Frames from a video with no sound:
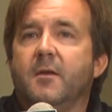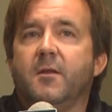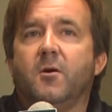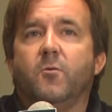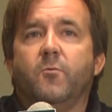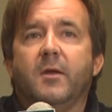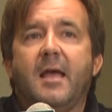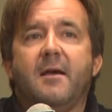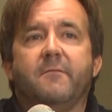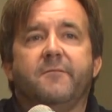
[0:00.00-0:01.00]
You know, we
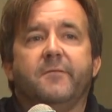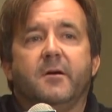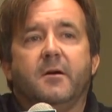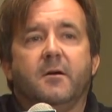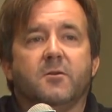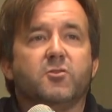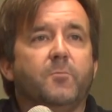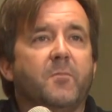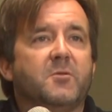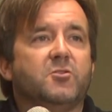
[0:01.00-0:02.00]
have a
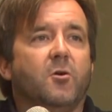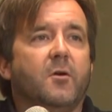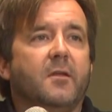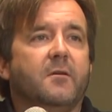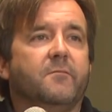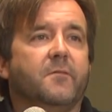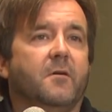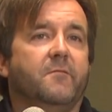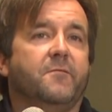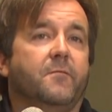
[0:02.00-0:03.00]
supermajority
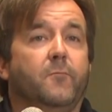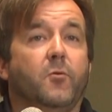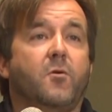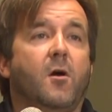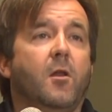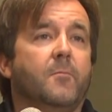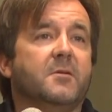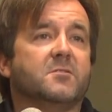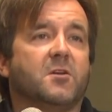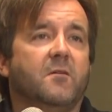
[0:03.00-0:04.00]
of, we'll call them
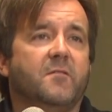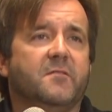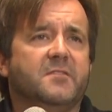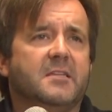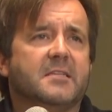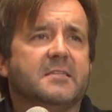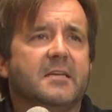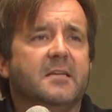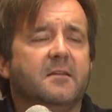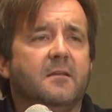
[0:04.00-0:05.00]
conservatives in the
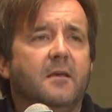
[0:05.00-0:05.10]
Senate,